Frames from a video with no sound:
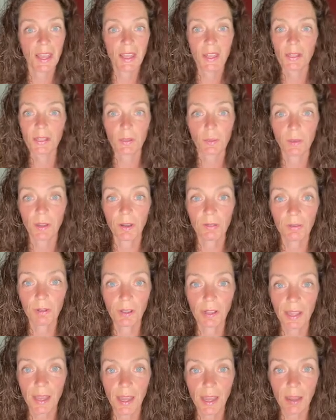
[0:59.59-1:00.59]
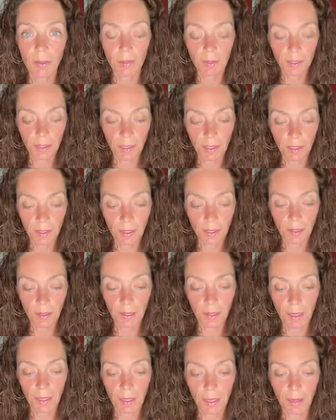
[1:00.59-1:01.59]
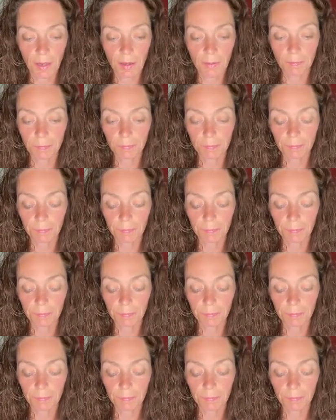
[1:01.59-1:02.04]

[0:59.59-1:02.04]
So what really happened here? And